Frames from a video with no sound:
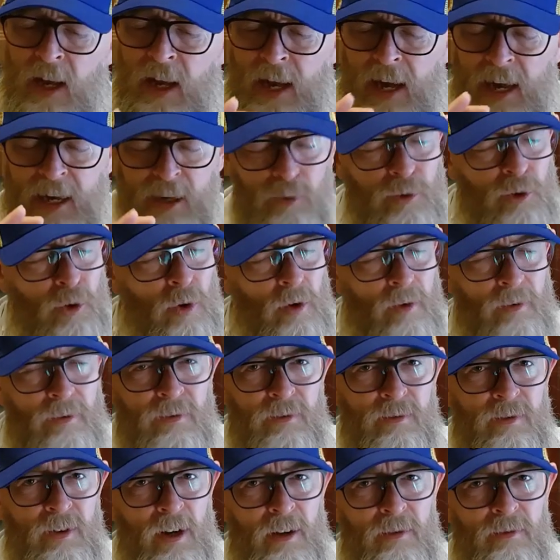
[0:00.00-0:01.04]
I don't know
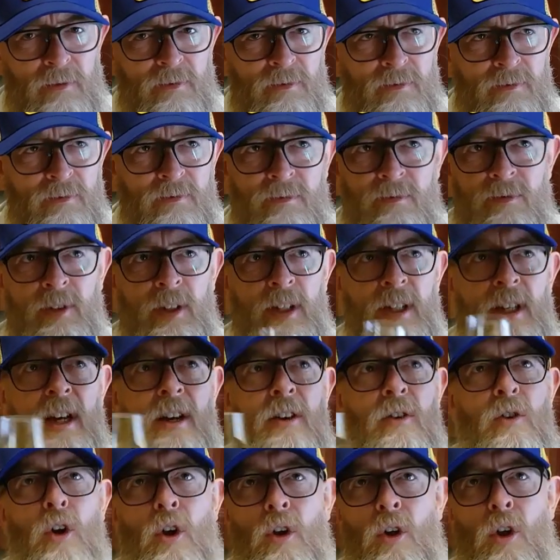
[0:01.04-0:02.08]
if, if,
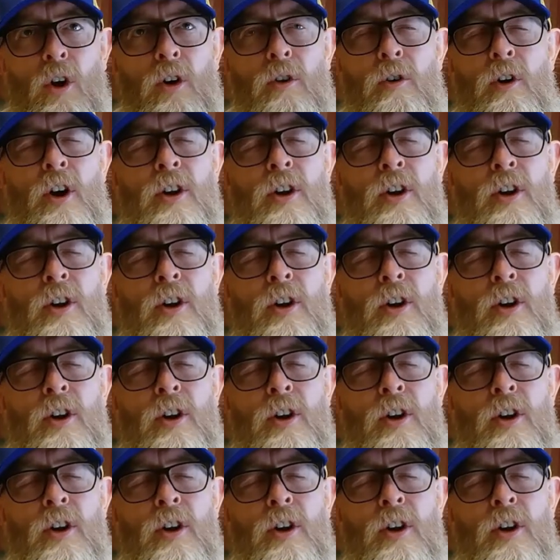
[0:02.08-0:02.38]
all